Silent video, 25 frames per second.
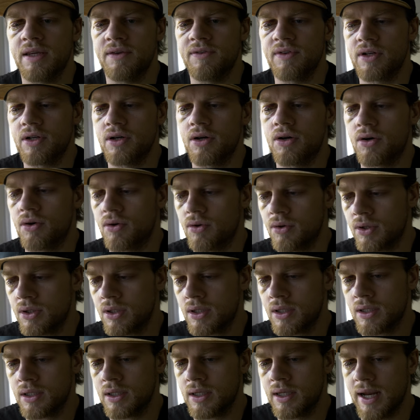Even though
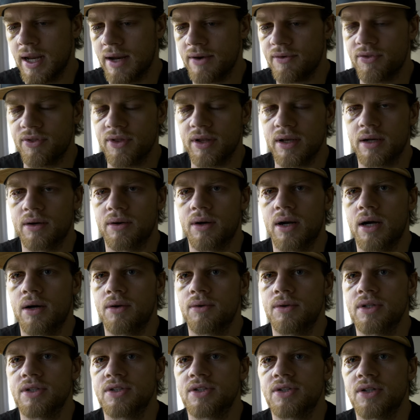everything
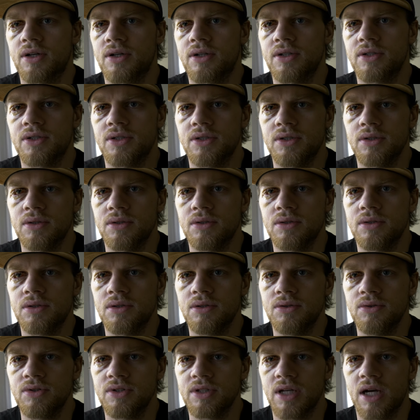around is starting to
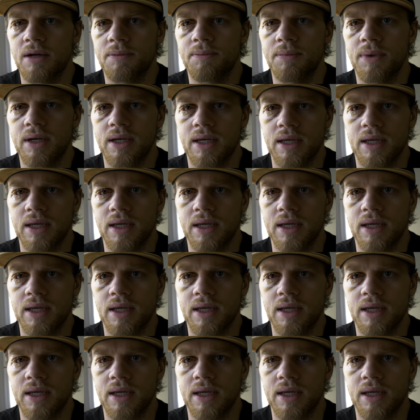loose up,